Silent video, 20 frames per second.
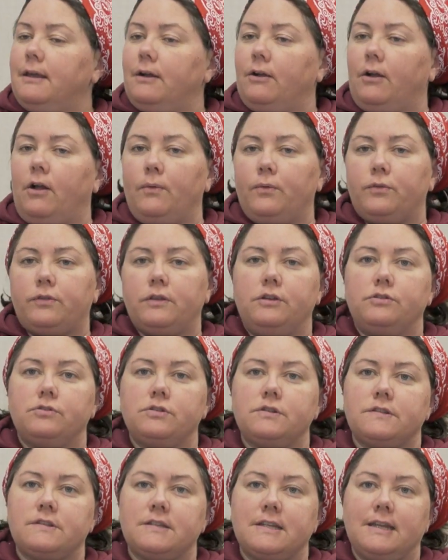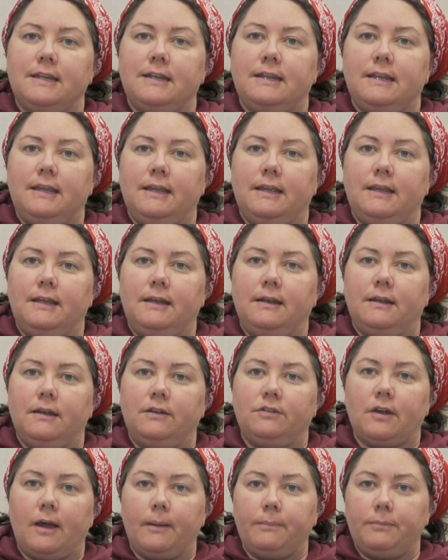at all was interested in
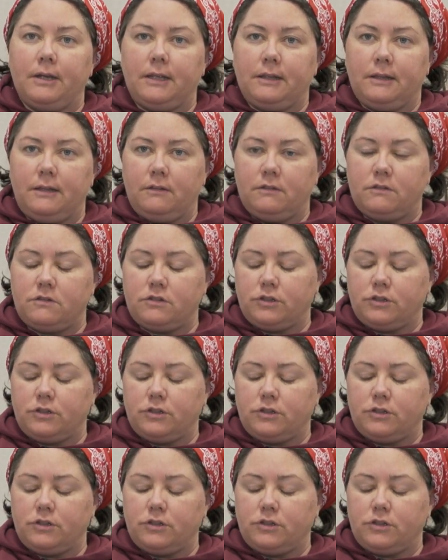adopting these